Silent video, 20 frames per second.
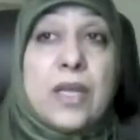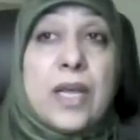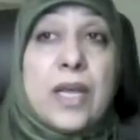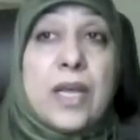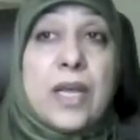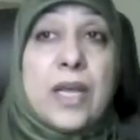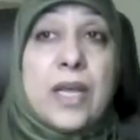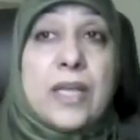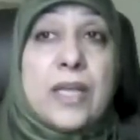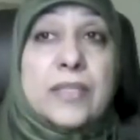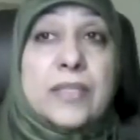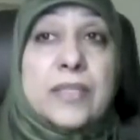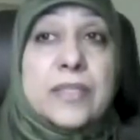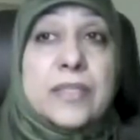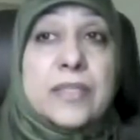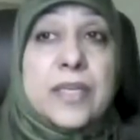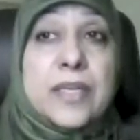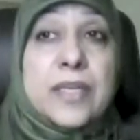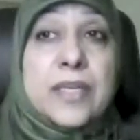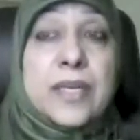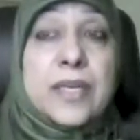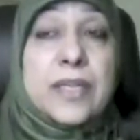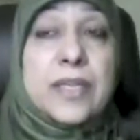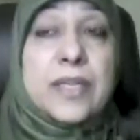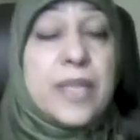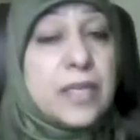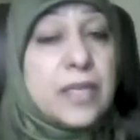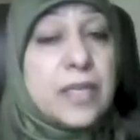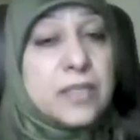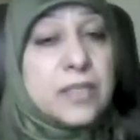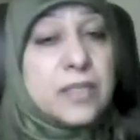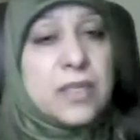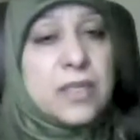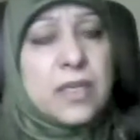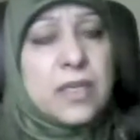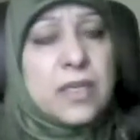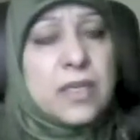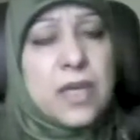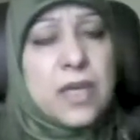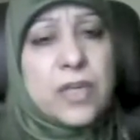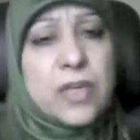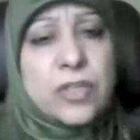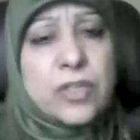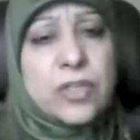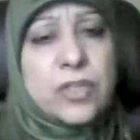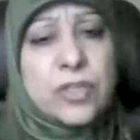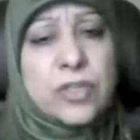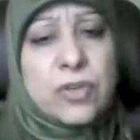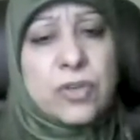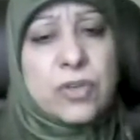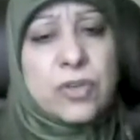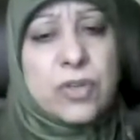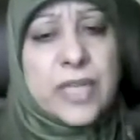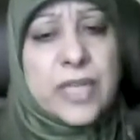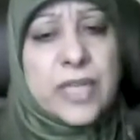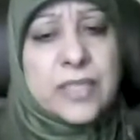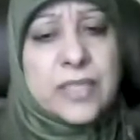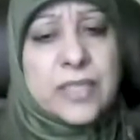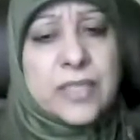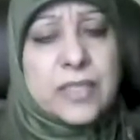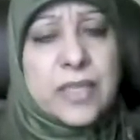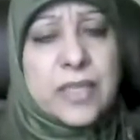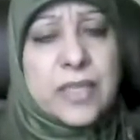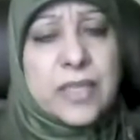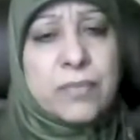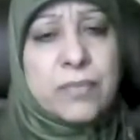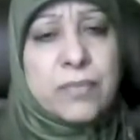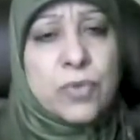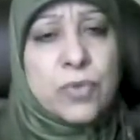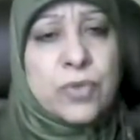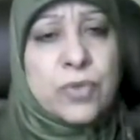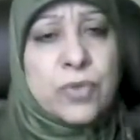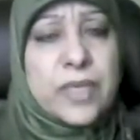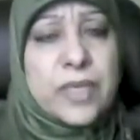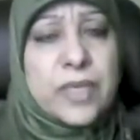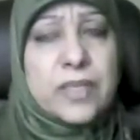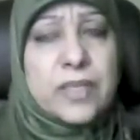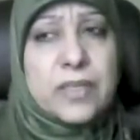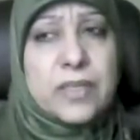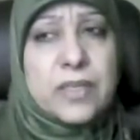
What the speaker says: And then I got a call yesterday morning.